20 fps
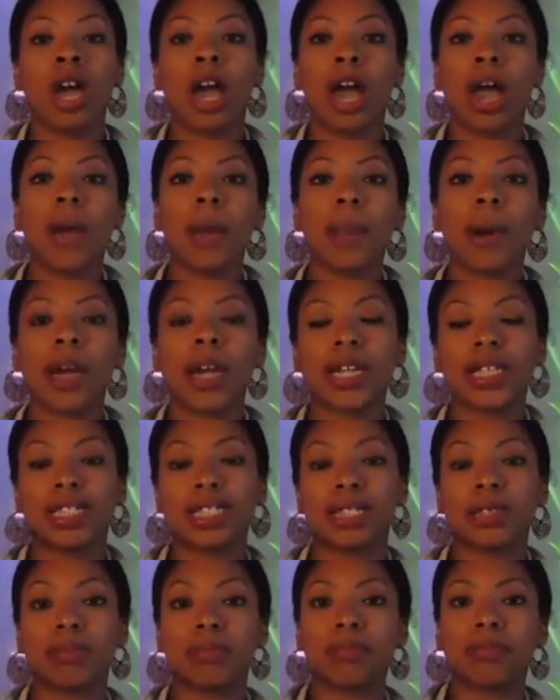Empire is
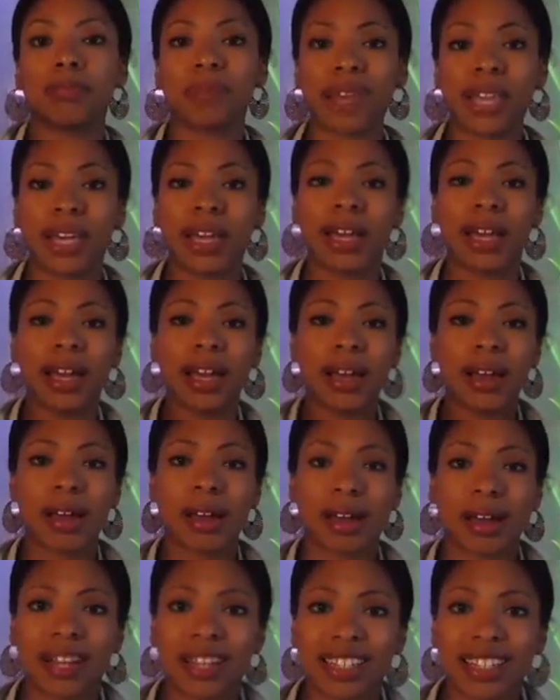this big,
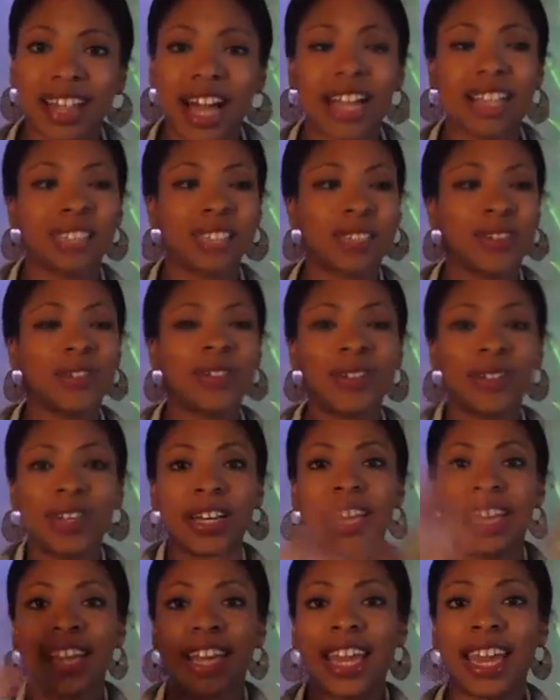colossal
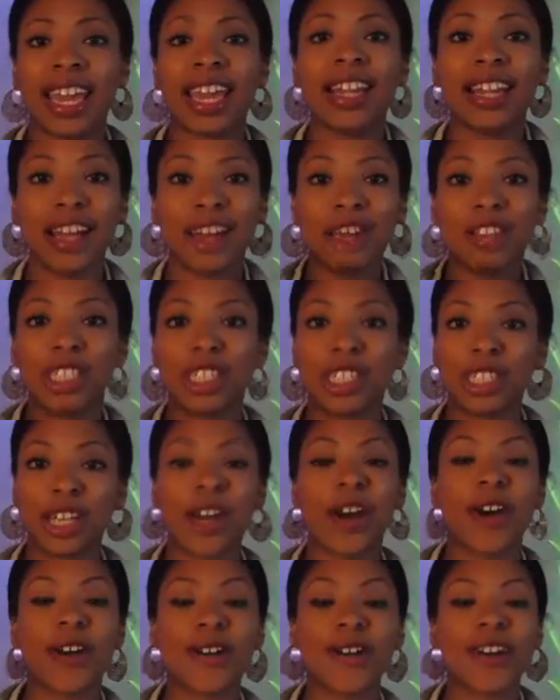hit of a
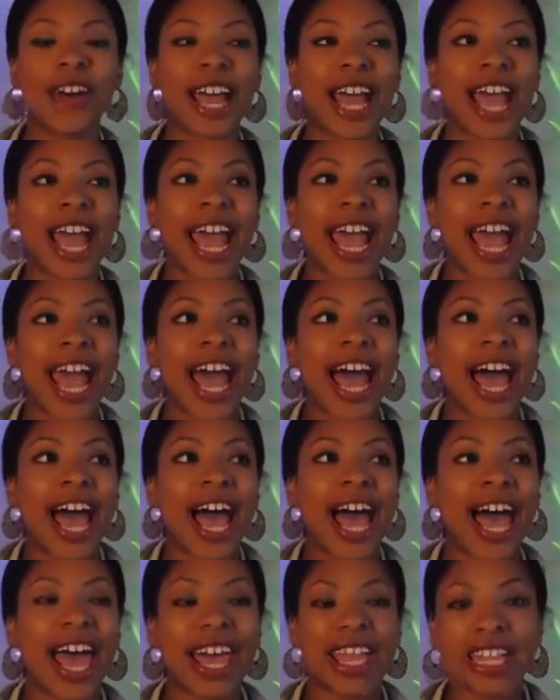show,
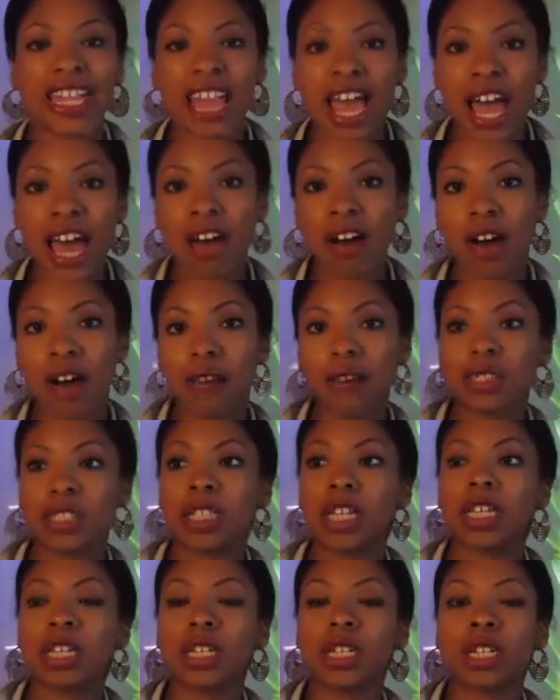and now all of a
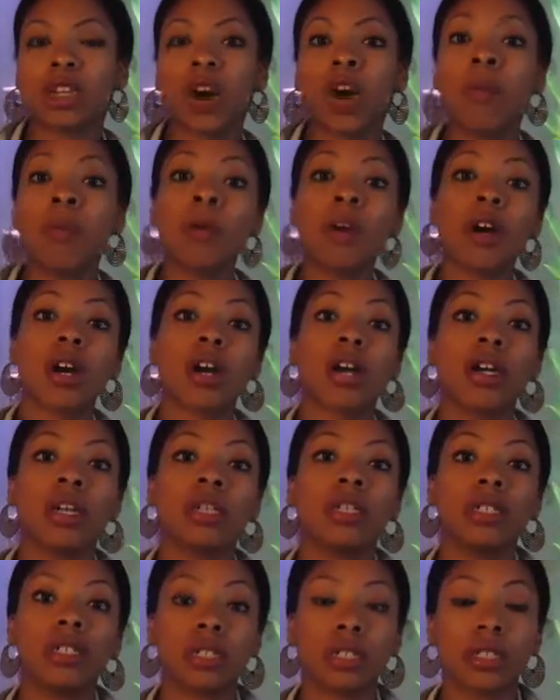sudden, Homegirl
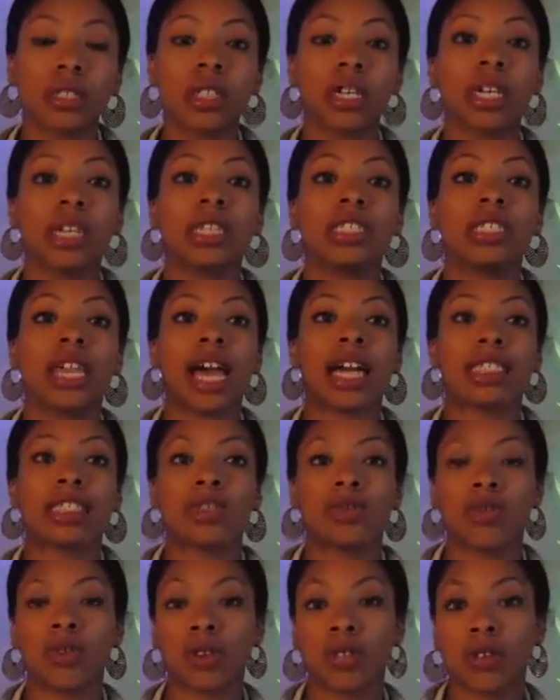is
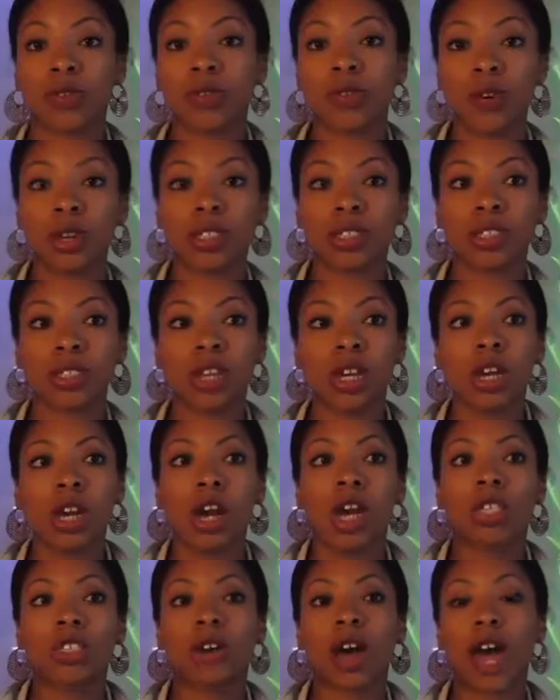asking for a divorce.
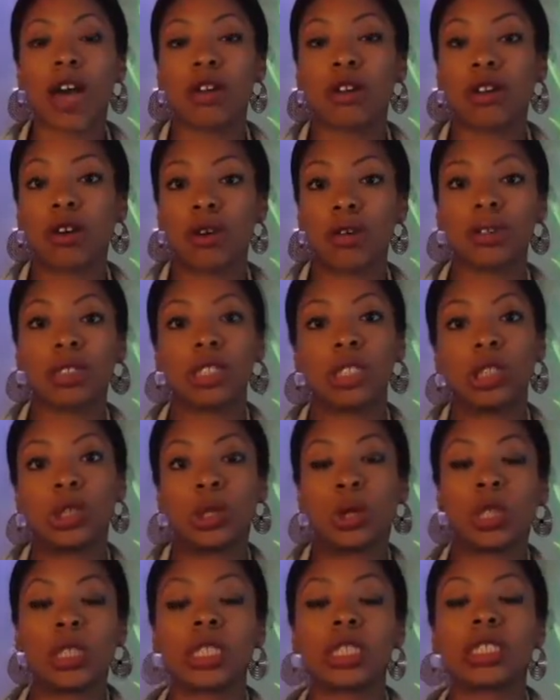So I don't know if she
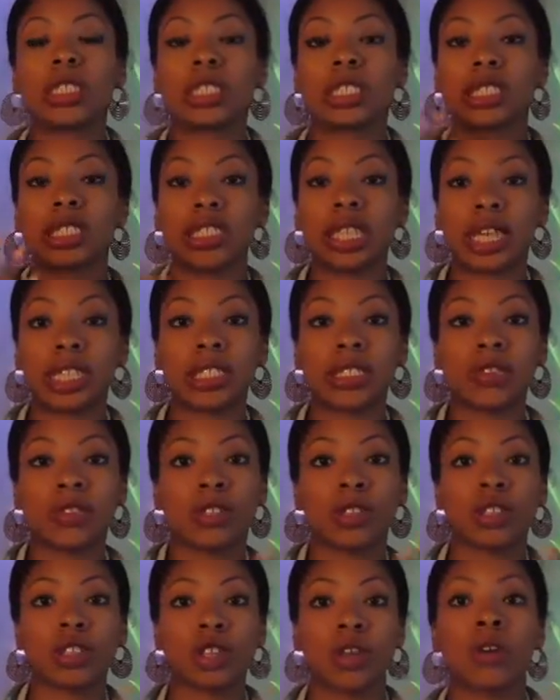saw the success of
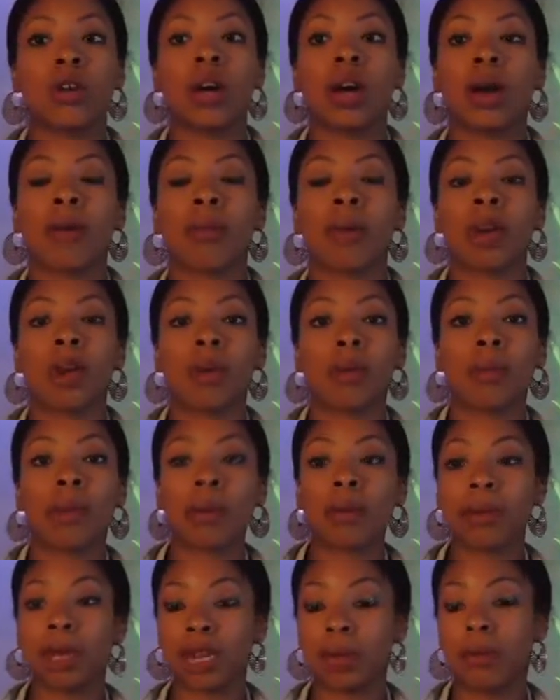the show coming, or
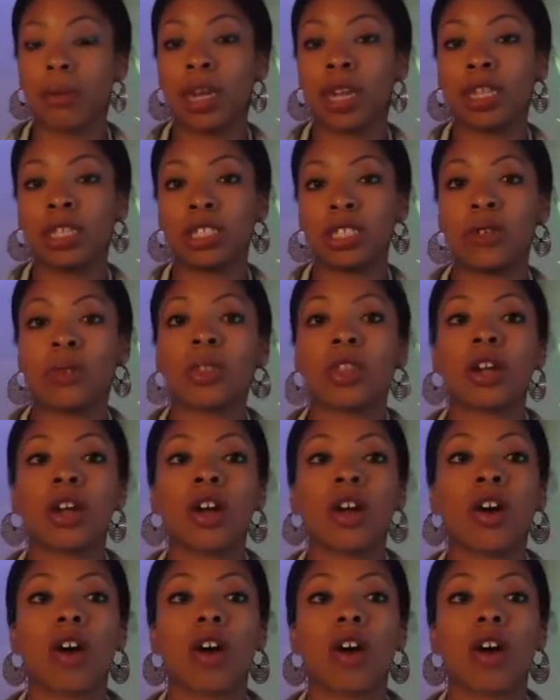maybe he made a deal with her,